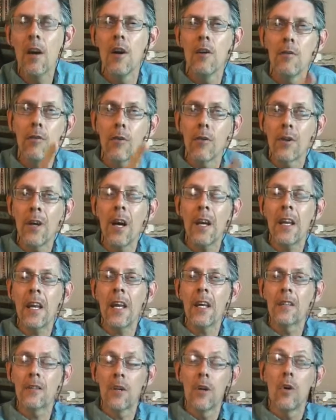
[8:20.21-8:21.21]
For that
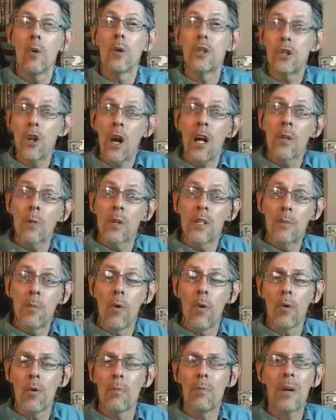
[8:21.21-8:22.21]
is, a child was
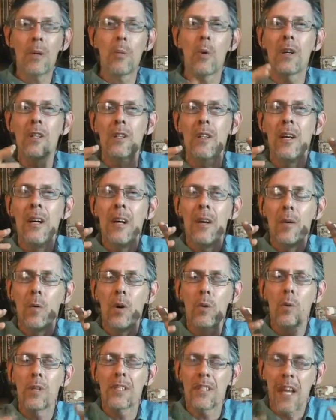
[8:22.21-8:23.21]
born, but was
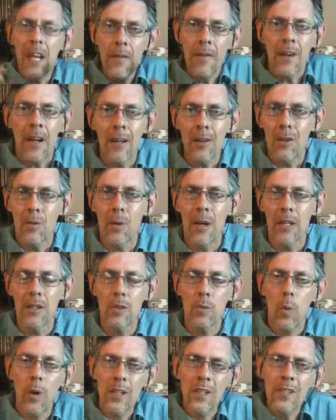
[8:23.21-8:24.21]
what was given unto us
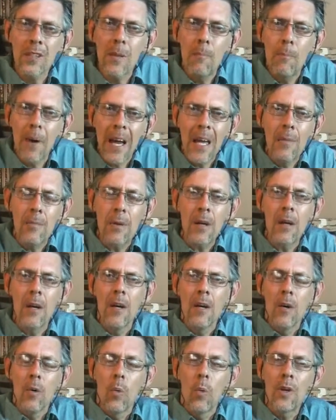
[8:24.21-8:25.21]
wasn't the baby,
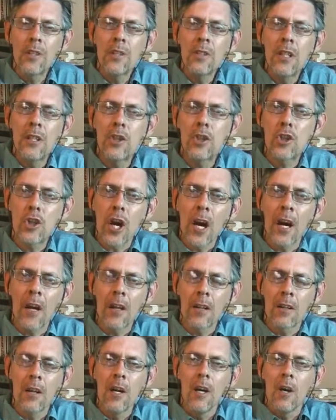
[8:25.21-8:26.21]
wasn't the
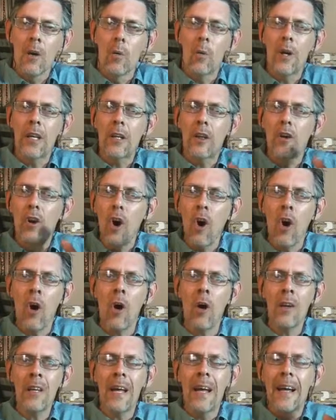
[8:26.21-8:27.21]
child. What
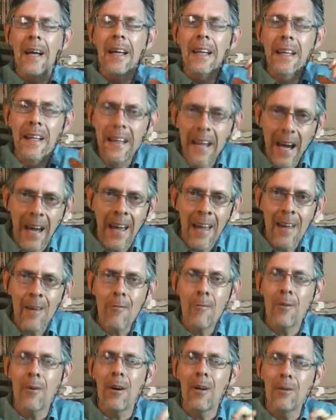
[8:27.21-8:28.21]
God
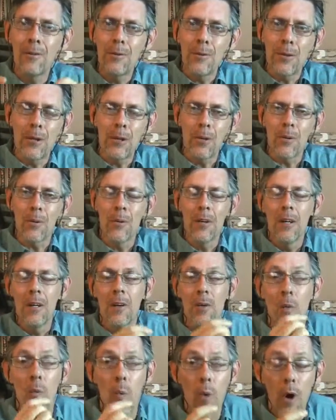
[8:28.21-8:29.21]
gave unto you
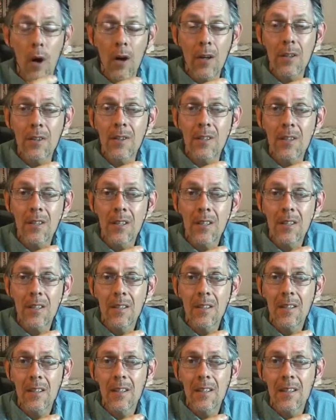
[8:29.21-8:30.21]
was
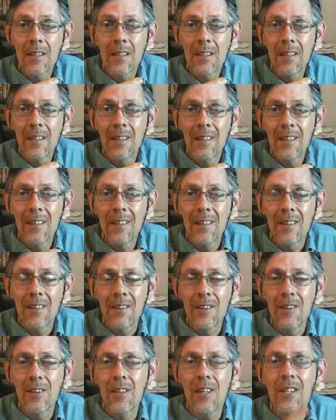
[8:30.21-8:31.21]

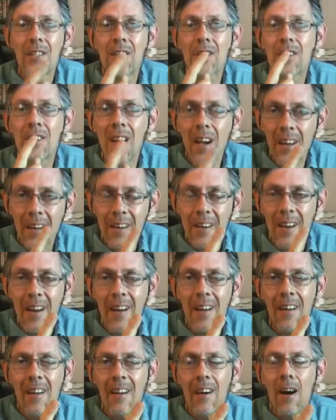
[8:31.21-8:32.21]
the Son
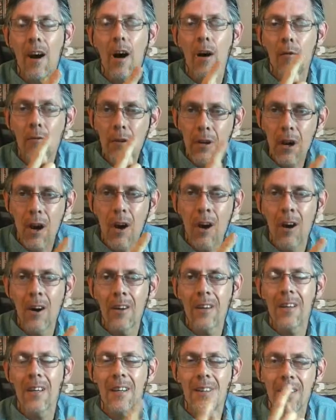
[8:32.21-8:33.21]
of
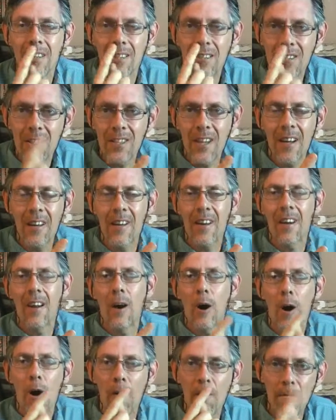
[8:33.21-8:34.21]
God, the Son
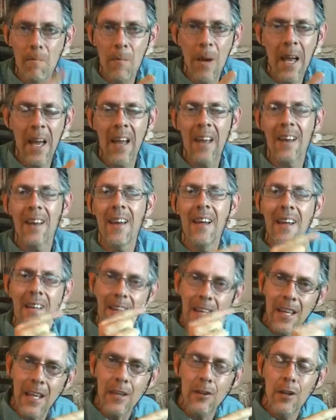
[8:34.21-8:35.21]
of Man
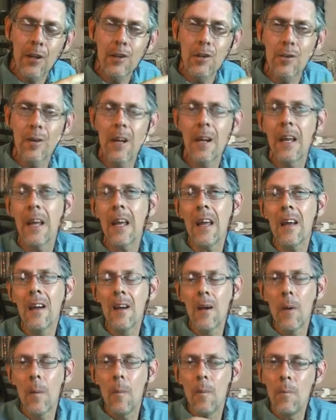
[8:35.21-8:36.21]
in the Trinity,
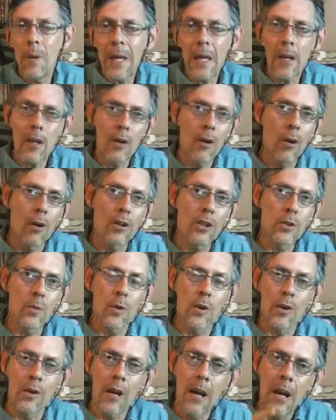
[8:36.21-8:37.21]
being God's
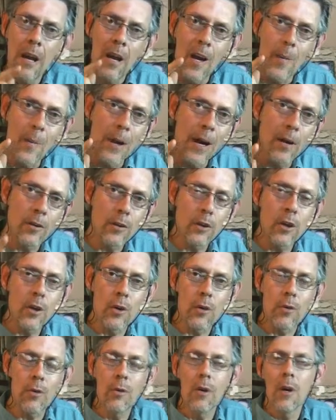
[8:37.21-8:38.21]
word about
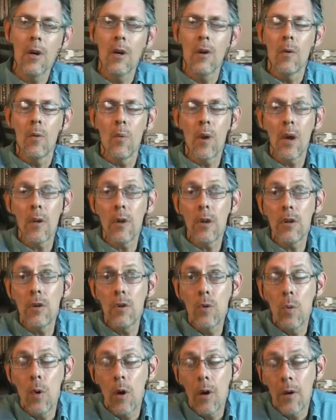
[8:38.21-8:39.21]
you, wherein
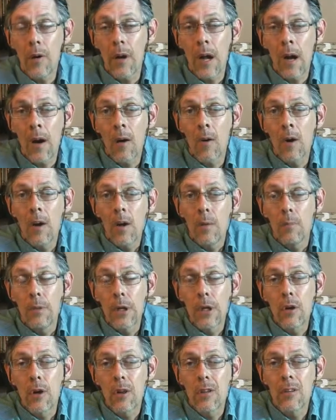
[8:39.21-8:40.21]
you are now
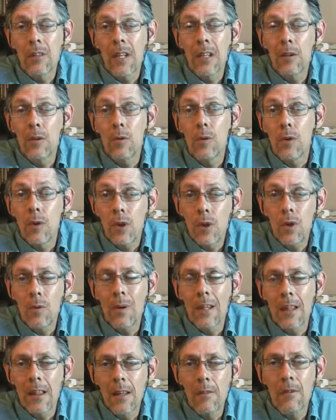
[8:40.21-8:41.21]
begotten unto a new
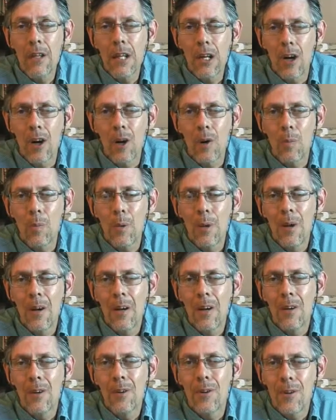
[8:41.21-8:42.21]
and living hope
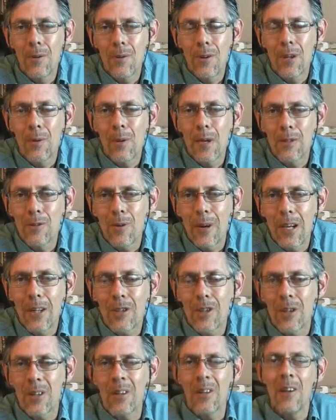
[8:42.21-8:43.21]
through the
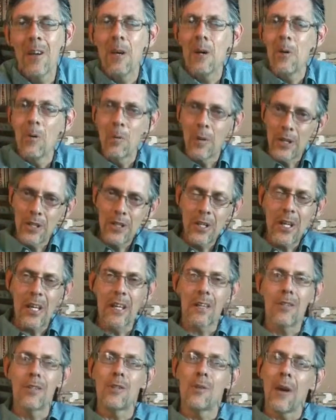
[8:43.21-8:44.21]
resurrection, which
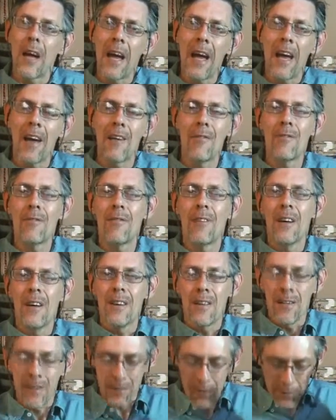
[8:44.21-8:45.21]
is to have
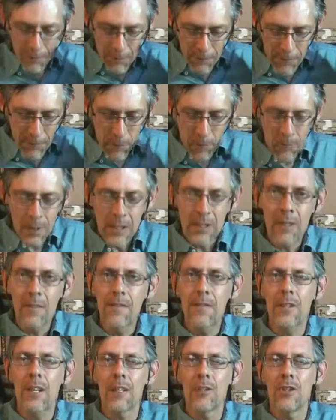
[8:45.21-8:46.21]
the fullness of
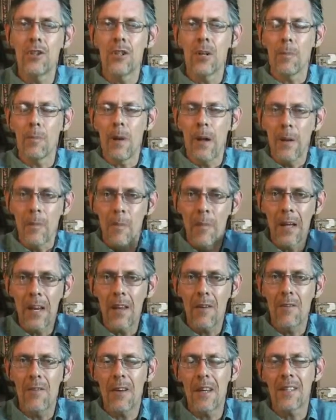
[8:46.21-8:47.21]
sonship
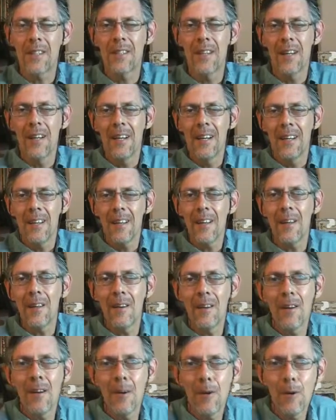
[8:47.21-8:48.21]
manifest
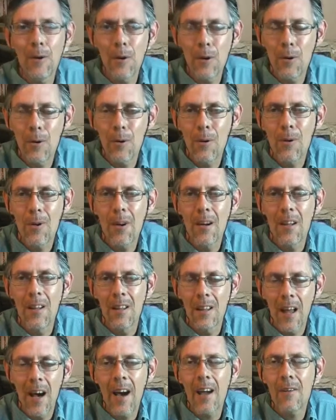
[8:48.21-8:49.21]
in your
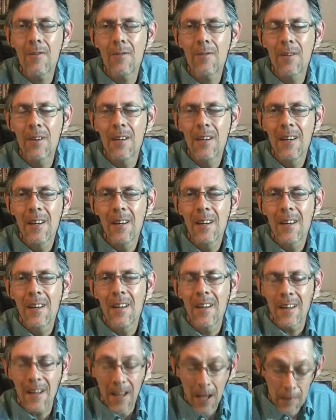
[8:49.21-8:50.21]
life
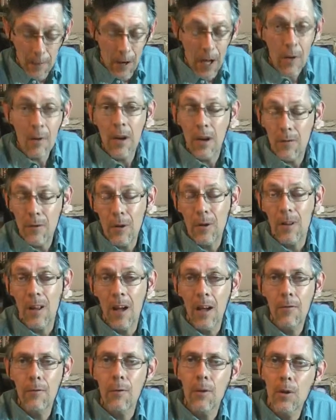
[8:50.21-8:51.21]
in every area of your
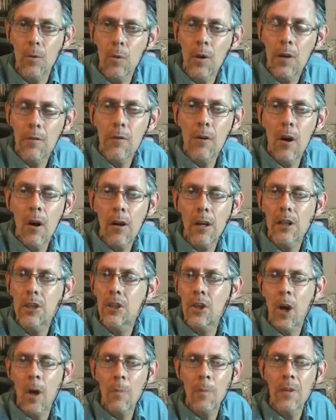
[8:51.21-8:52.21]
life, for the word of God is
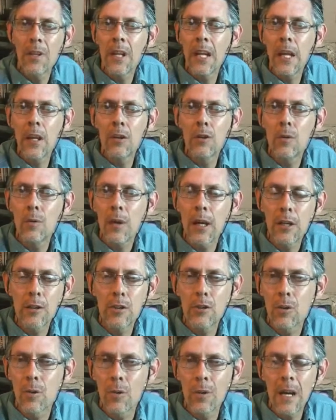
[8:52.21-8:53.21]
sharper than any two edged
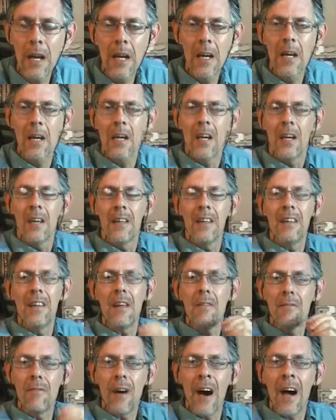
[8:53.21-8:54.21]
sword,
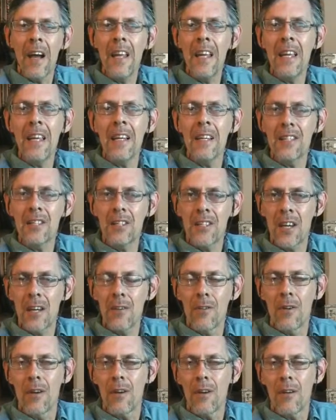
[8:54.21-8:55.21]
dividing
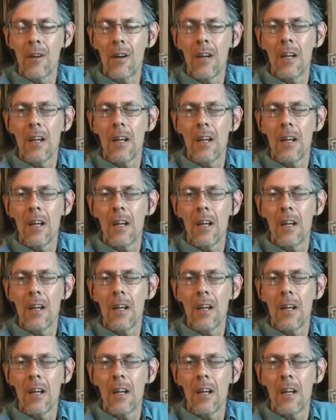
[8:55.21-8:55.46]
asunder.